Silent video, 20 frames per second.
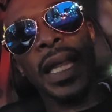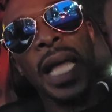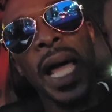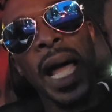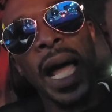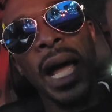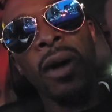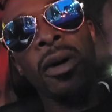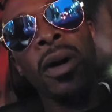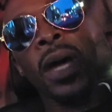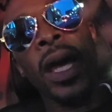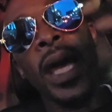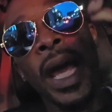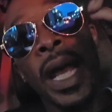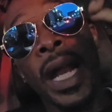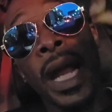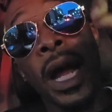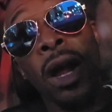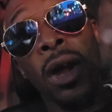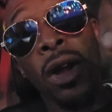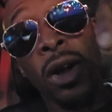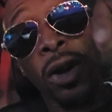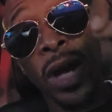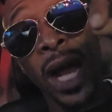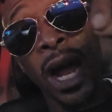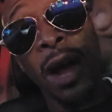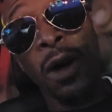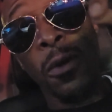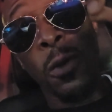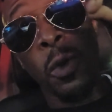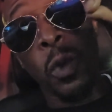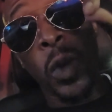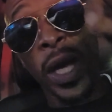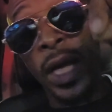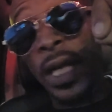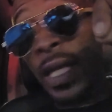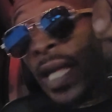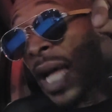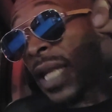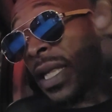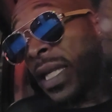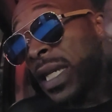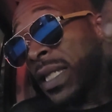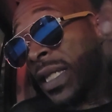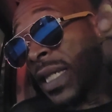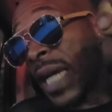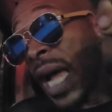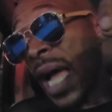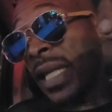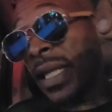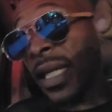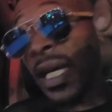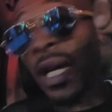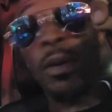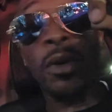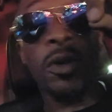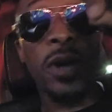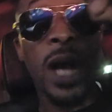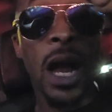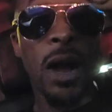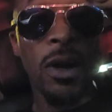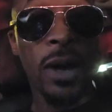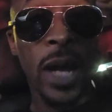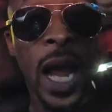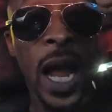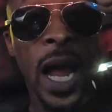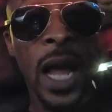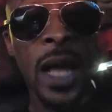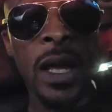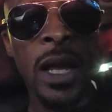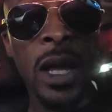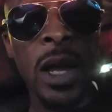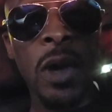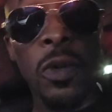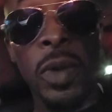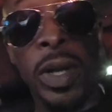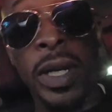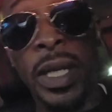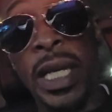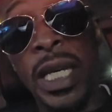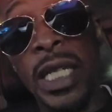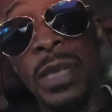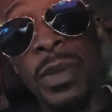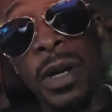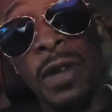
loud and I heard how weak that this goddamn crowd got when these